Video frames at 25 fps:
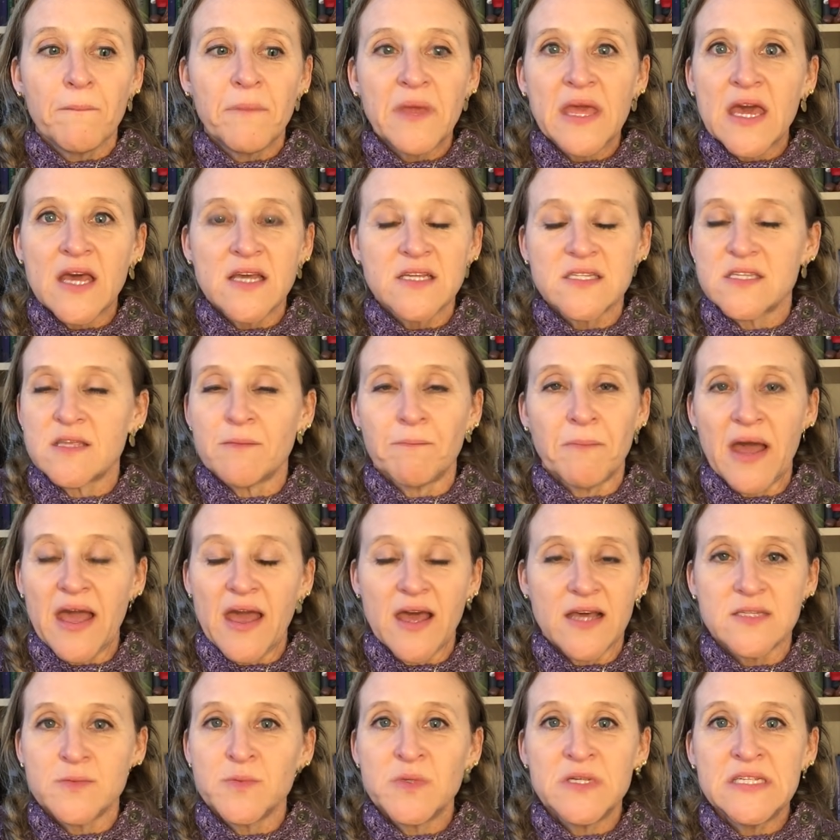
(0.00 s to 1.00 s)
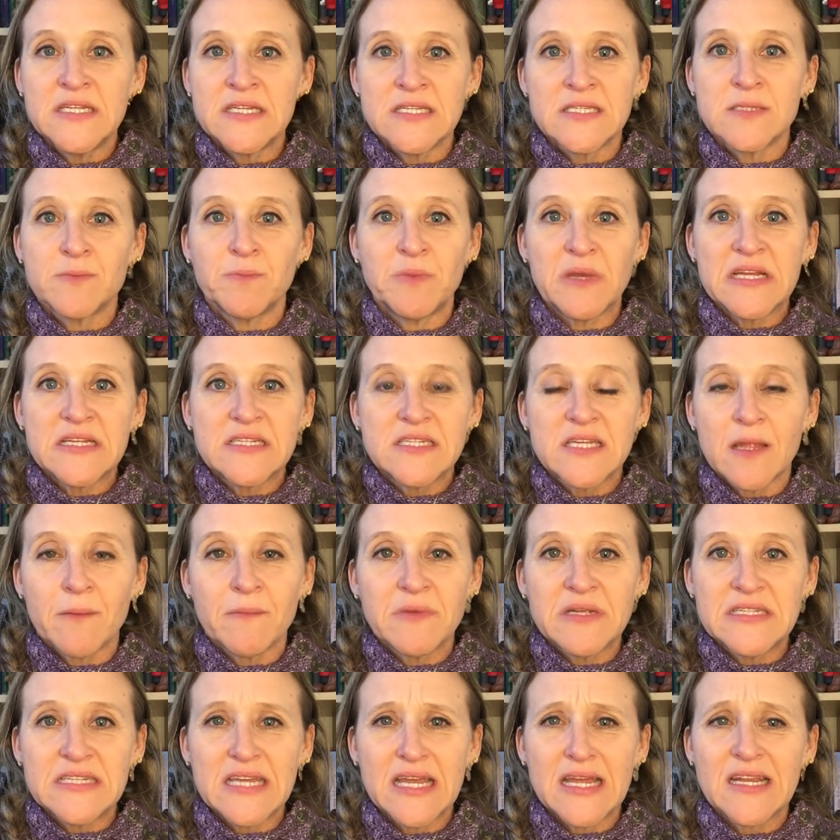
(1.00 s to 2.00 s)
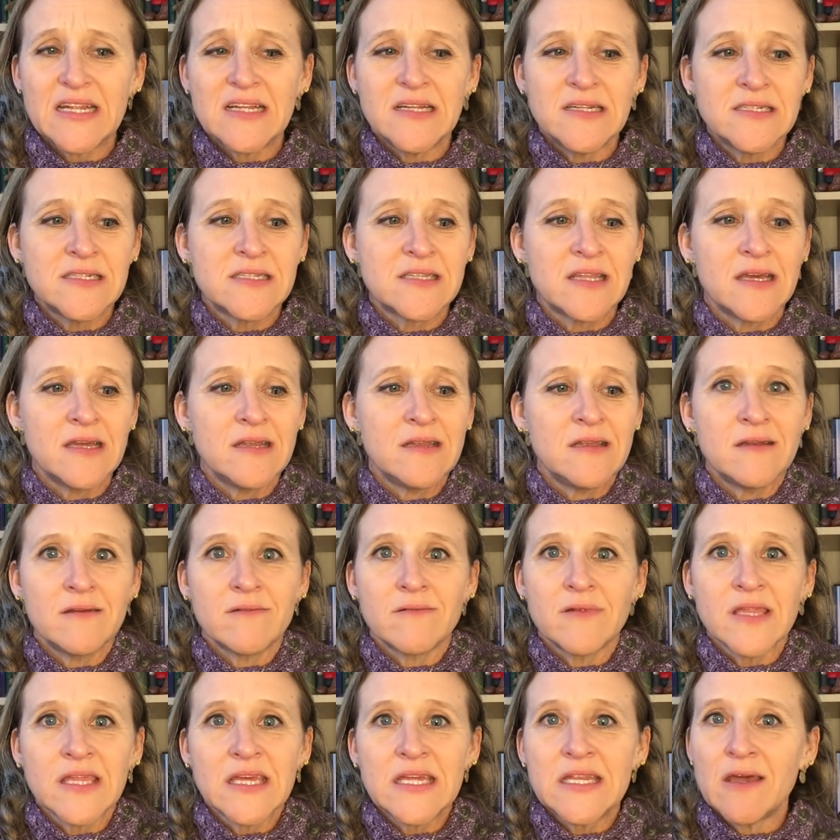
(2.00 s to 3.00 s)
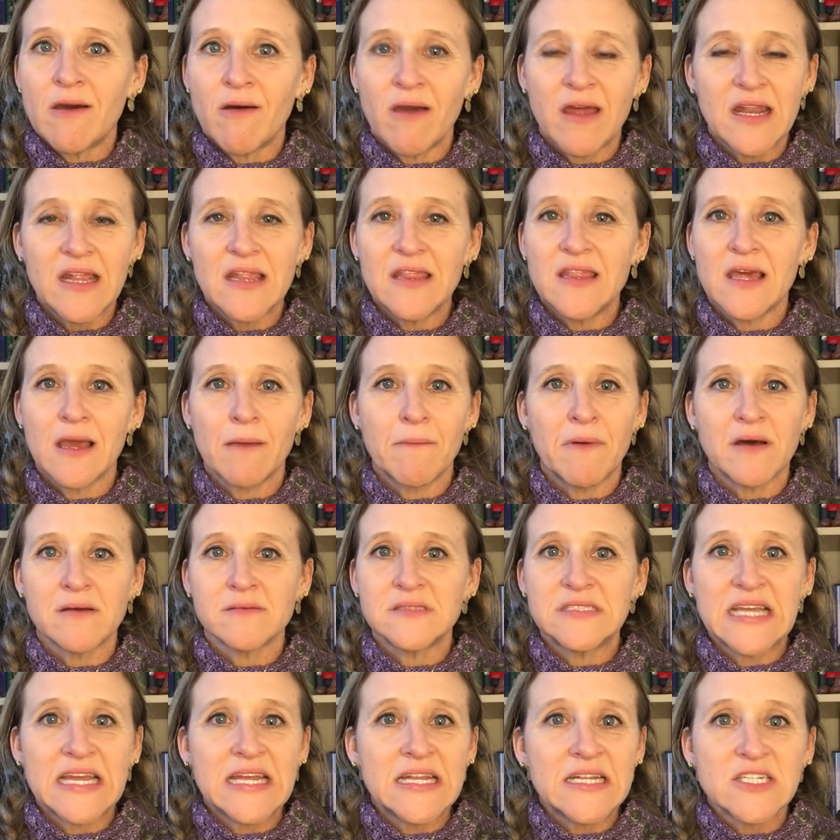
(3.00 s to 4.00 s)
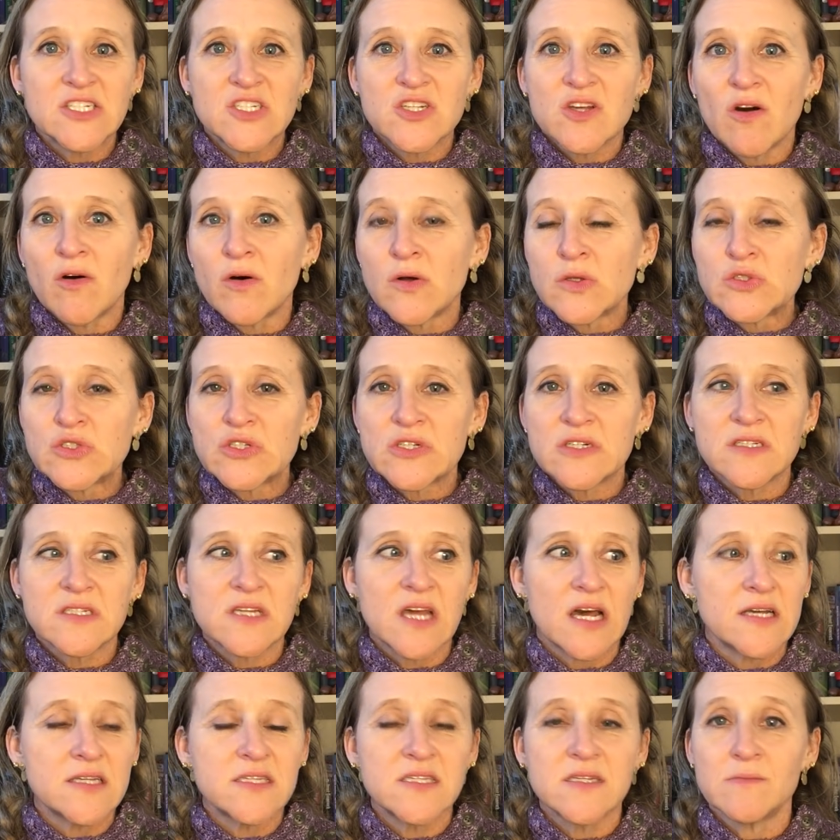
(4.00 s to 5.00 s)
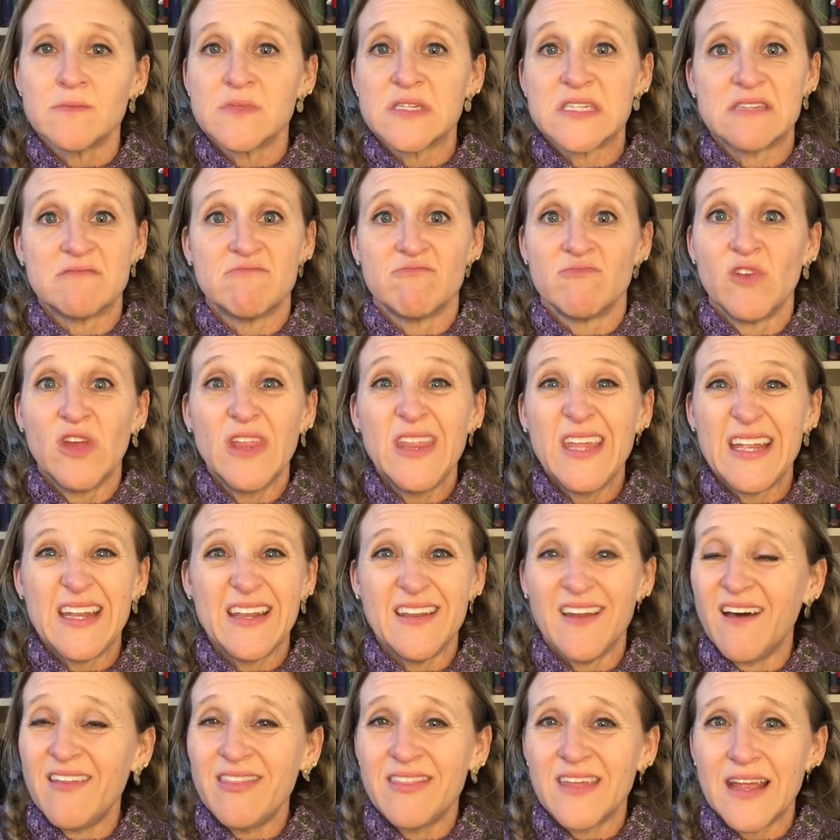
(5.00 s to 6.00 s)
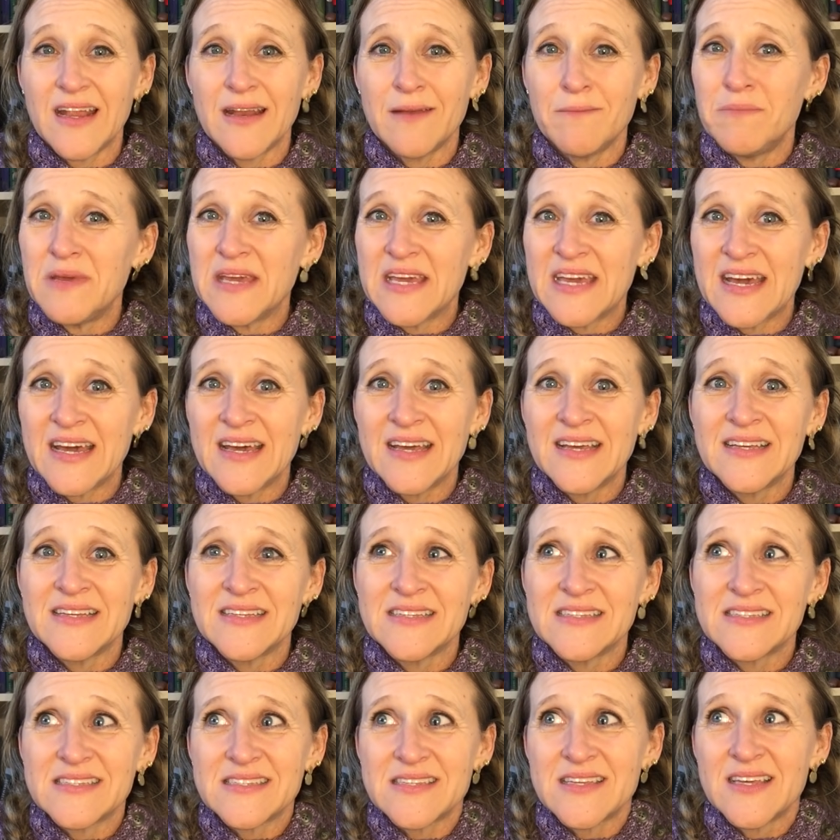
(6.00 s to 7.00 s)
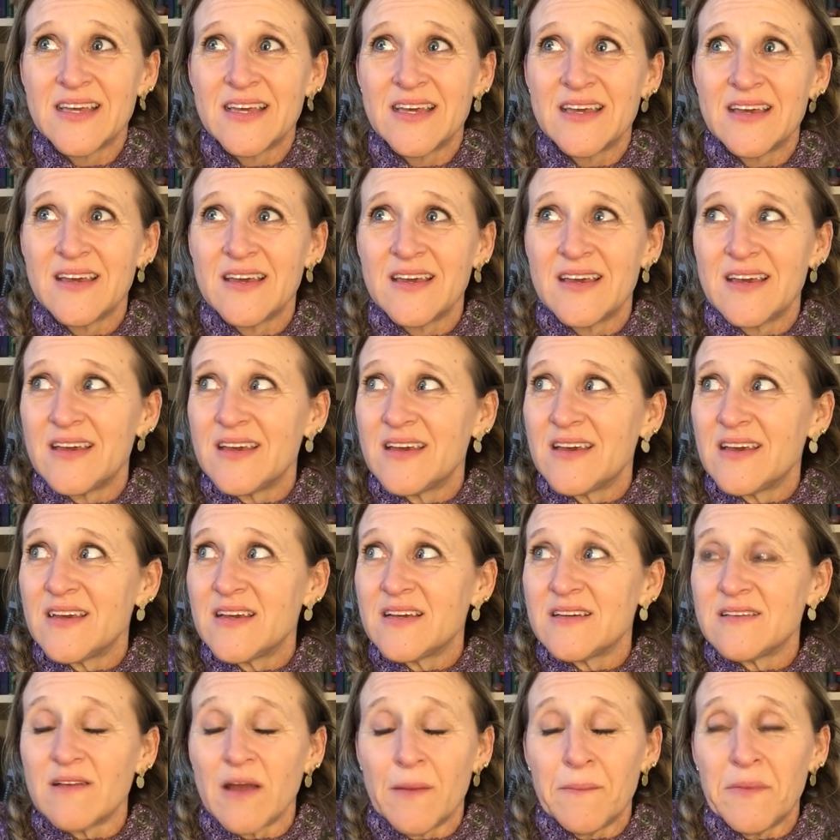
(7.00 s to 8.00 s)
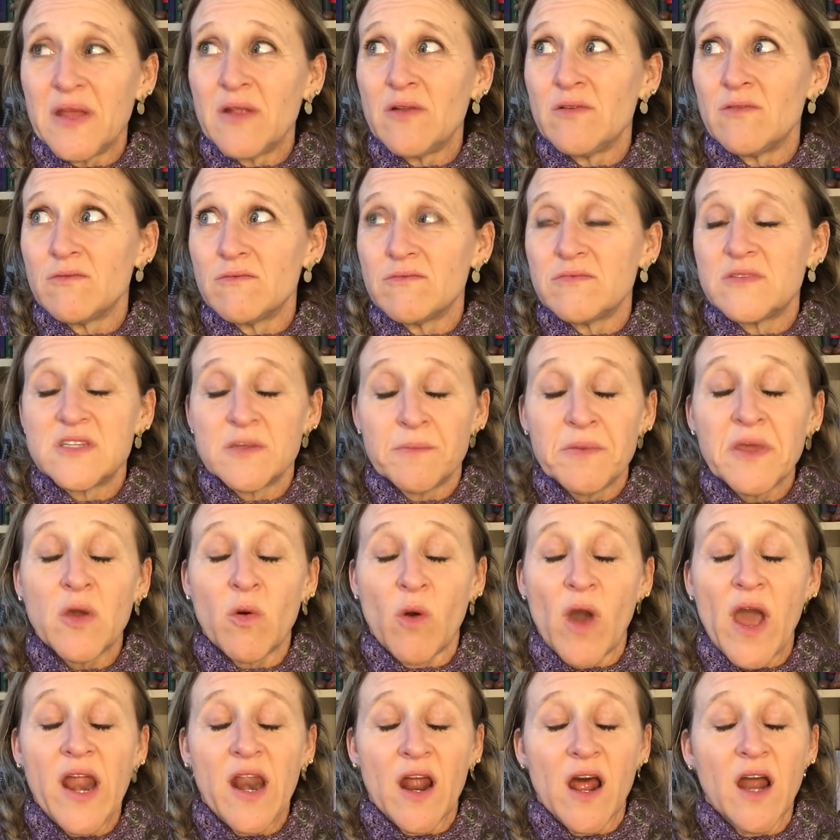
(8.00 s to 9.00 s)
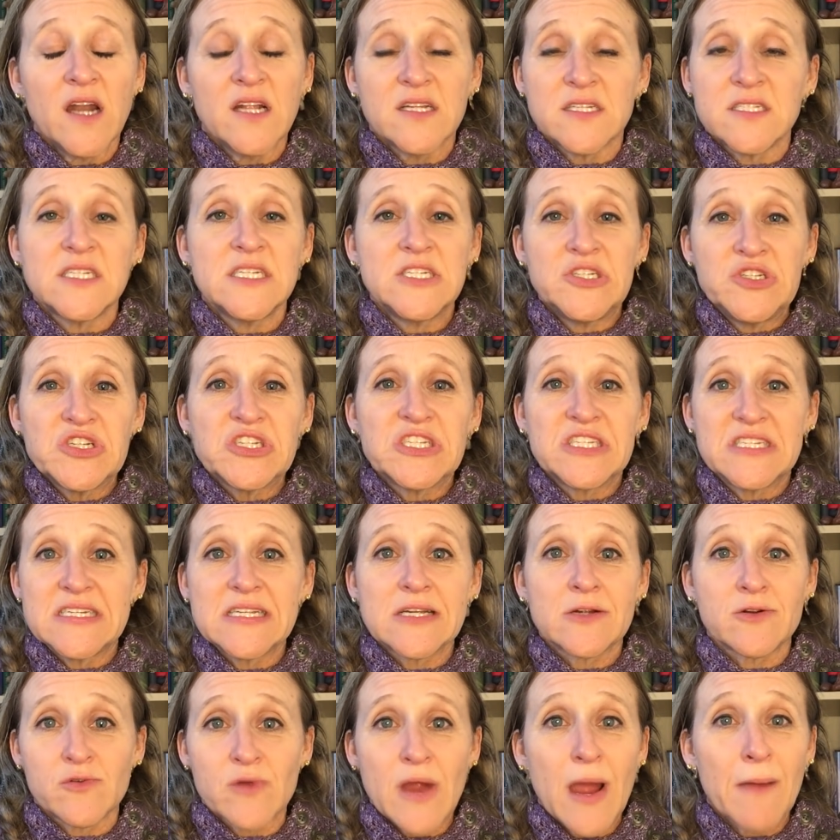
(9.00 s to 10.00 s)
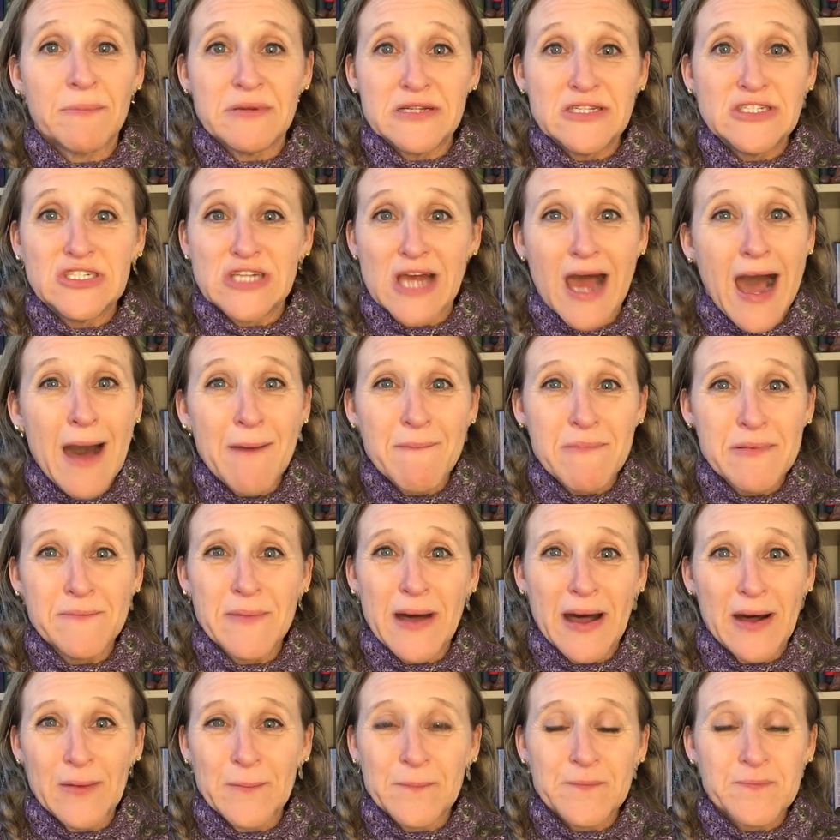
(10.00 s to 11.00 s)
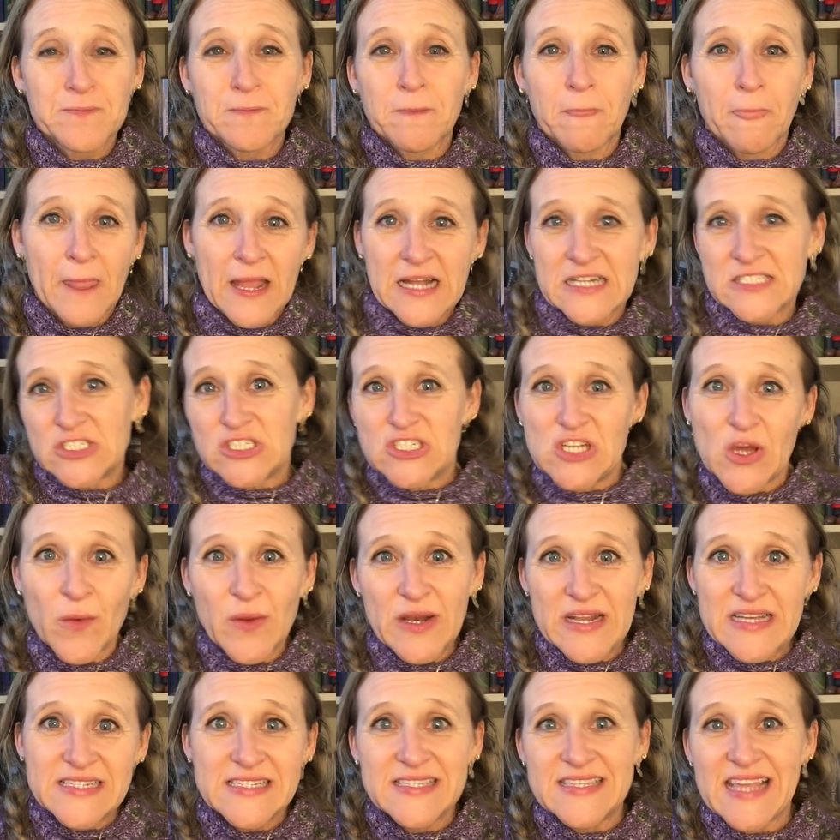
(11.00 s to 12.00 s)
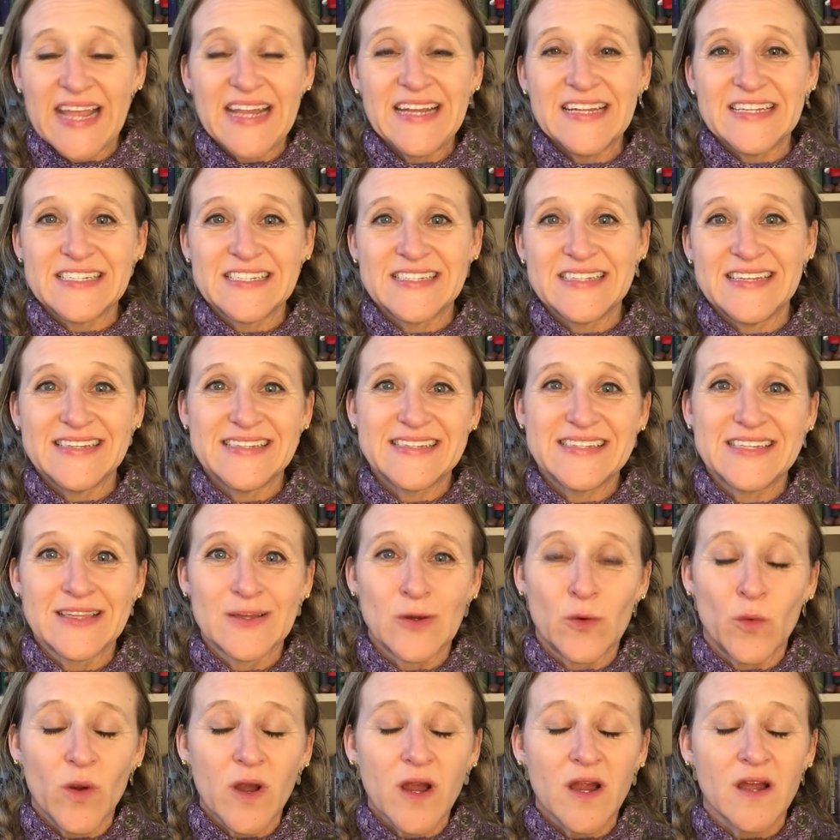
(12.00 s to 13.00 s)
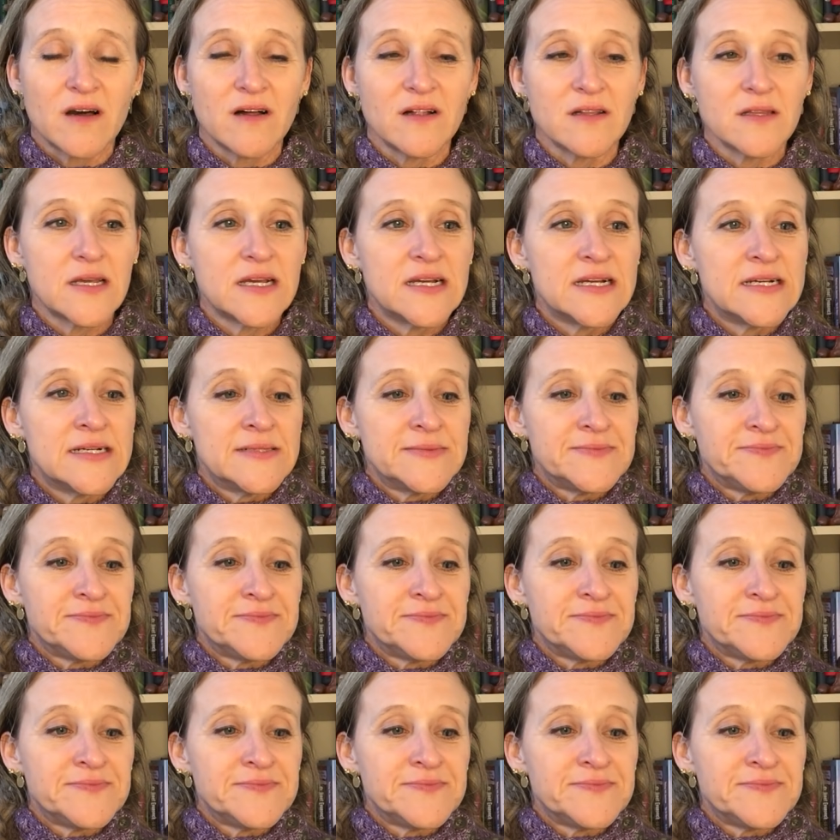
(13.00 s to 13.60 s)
because my husband didn't speak to them in Danish. They didn't really know anything about Danish cultures, customs, really nothing because, I mean, to be quite honest, he just did a crappy job about showing his Danishness to the world.